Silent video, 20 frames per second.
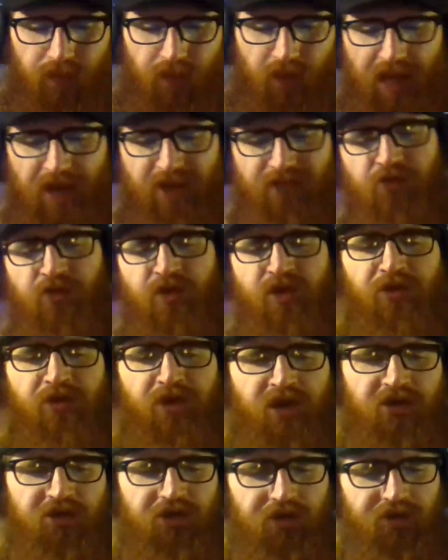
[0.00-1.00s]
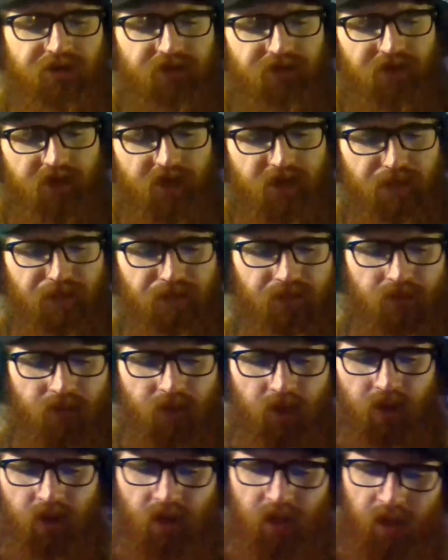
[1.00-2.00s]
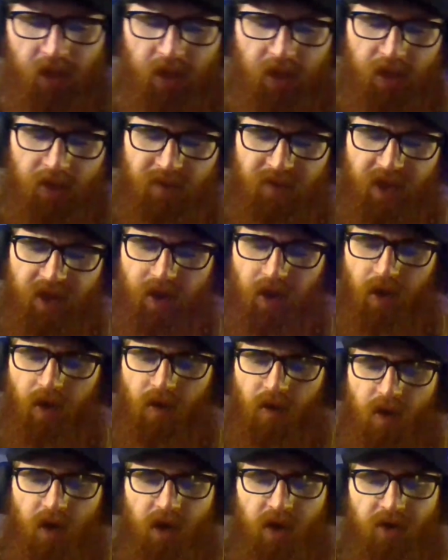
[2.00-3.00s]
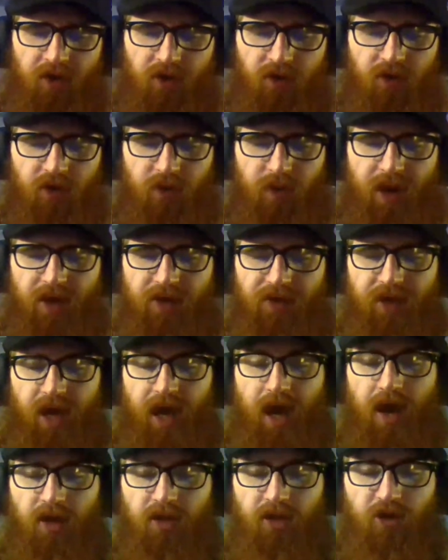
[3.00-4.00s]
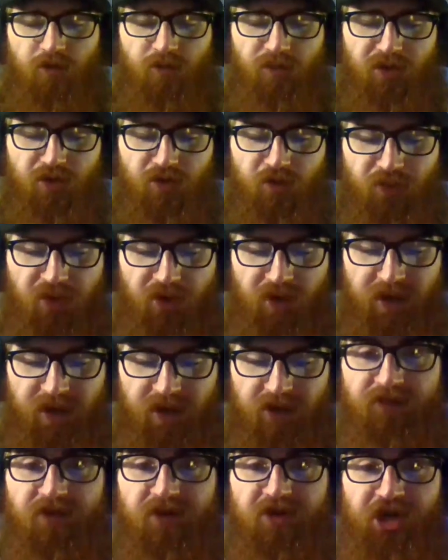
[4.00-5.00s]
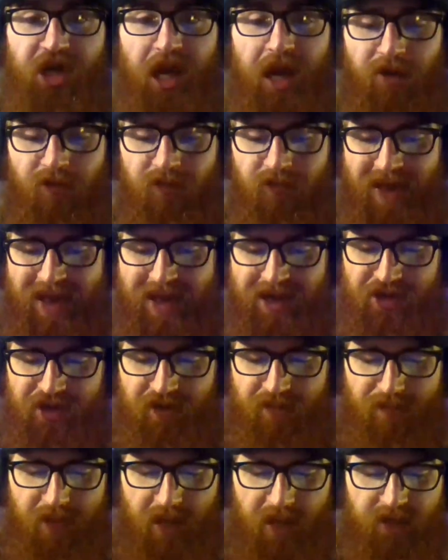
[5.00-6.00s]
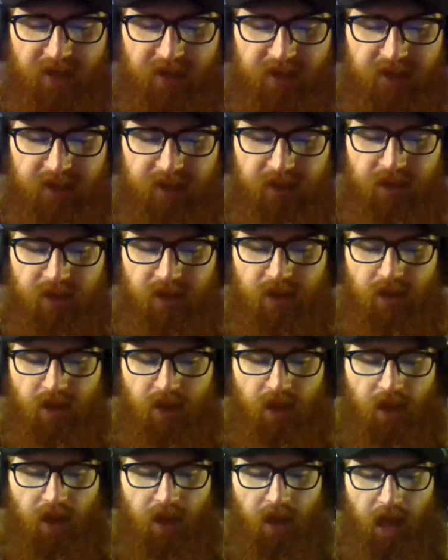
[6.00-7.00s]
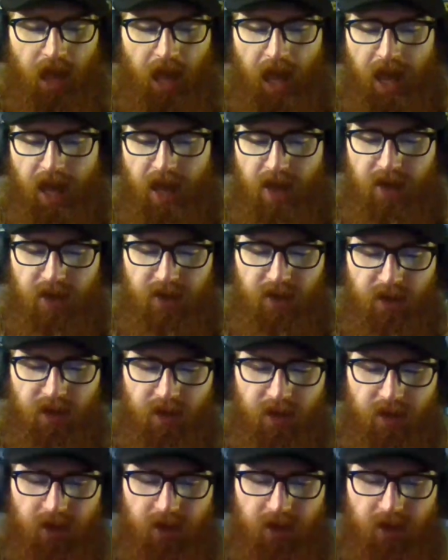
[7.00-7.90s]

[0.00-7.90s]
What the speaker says: after introductions are done, they all huddle around a hollow blueprint of the Chow faction base. And